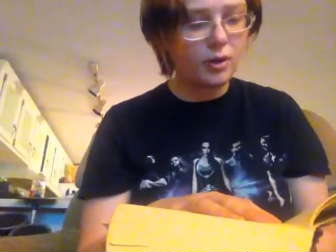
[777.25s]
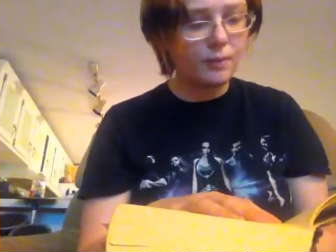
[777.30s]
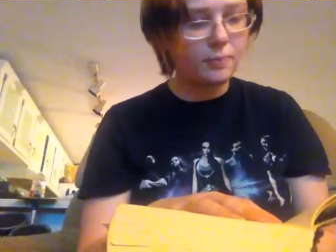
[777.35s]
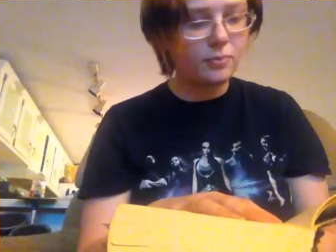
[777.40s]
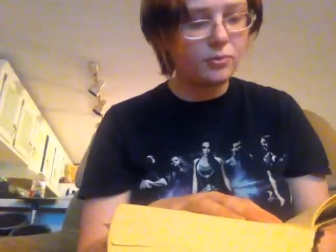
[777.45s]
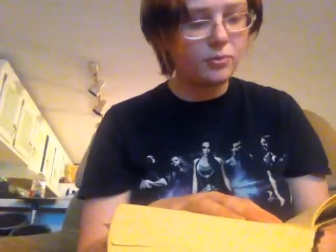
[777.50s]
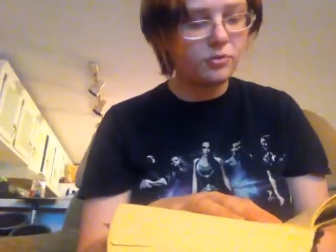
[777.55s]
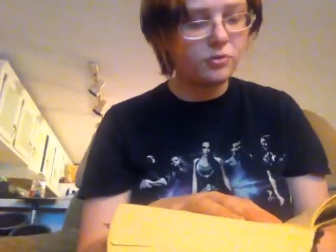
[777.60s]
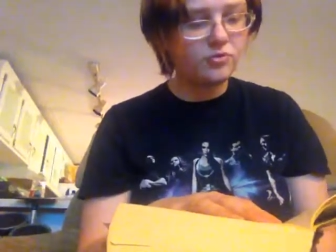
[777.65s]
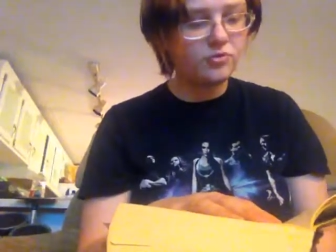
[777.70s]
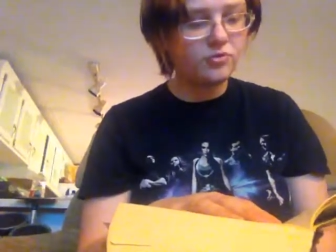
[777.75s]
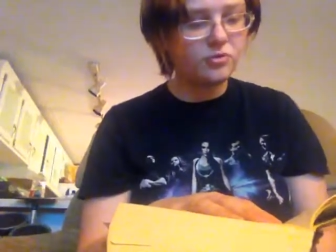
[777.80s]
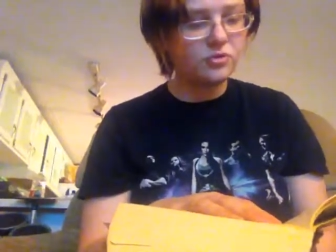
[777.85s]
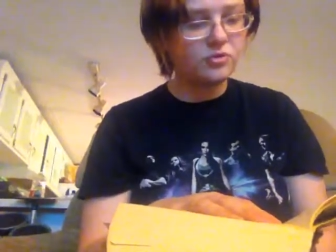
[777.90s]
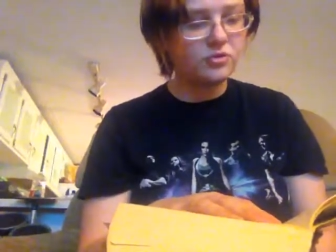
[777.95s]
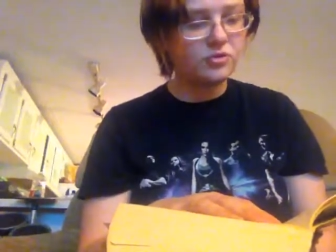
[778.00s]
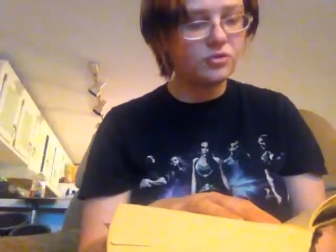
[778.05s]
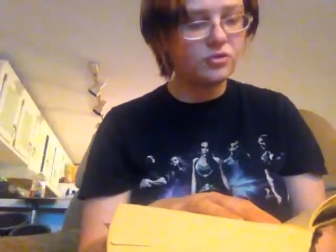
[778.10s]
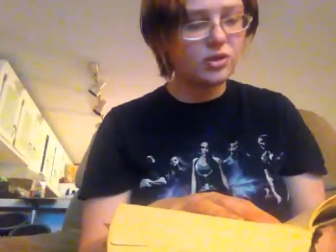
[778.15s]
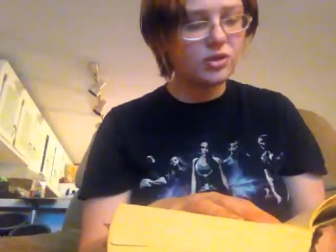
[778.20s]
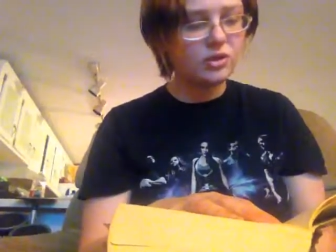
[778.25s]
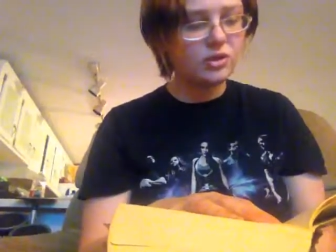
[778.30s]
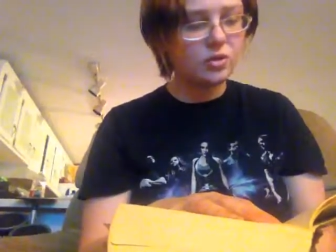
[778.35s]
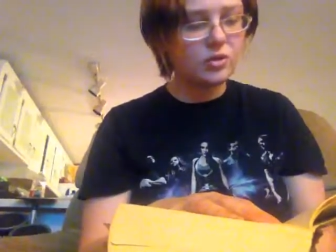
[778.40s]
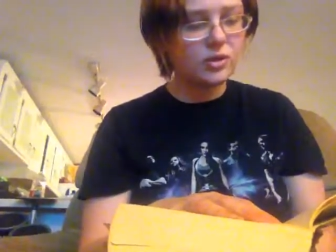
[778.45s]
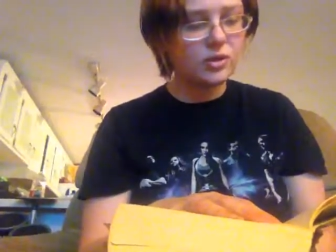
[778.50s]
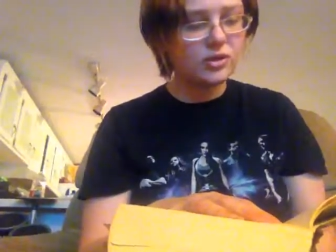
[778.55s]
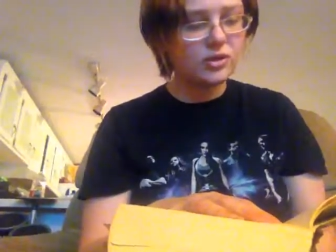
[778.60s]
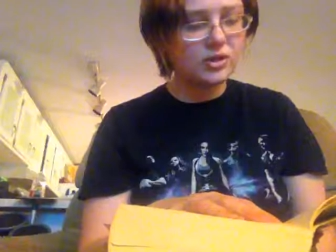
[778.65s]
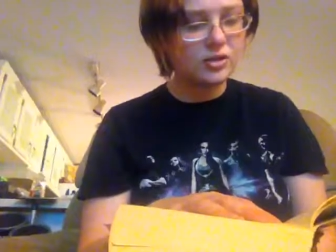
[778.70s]
a purse full of strange
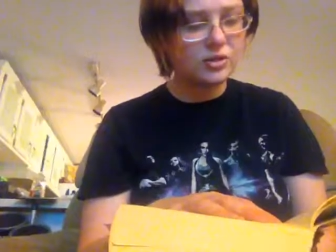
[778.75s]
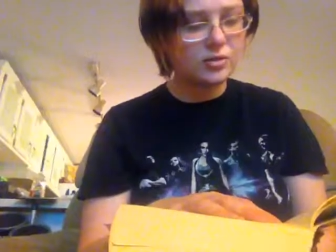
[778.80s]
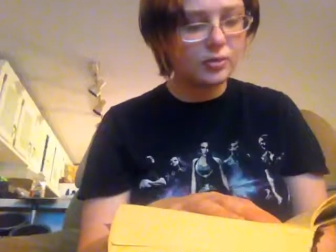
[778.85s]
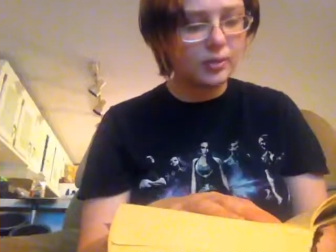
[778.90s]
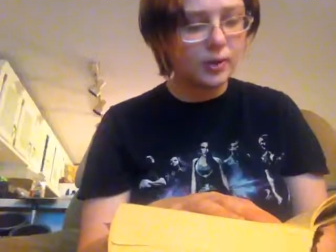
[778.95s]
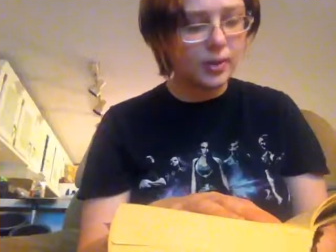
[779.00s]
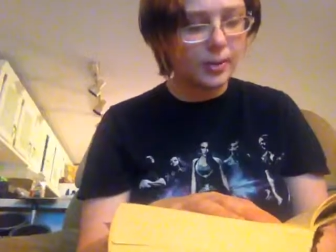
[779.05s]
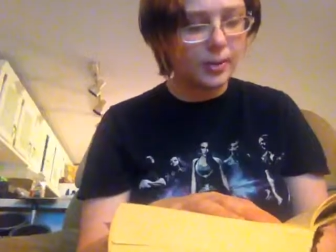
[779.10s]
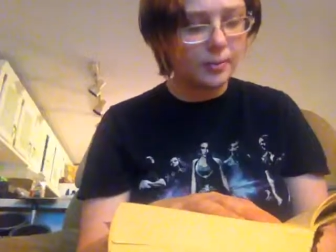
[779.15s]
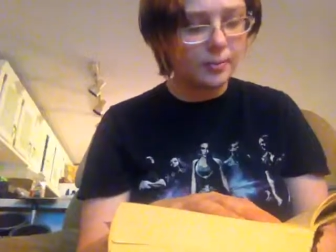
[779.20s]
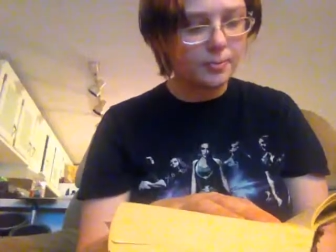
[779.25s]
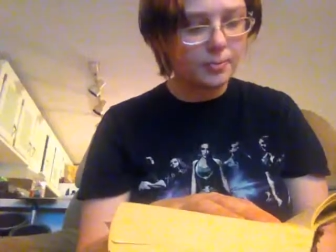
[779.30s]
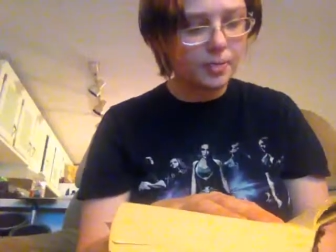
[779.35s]
coins, and a ring.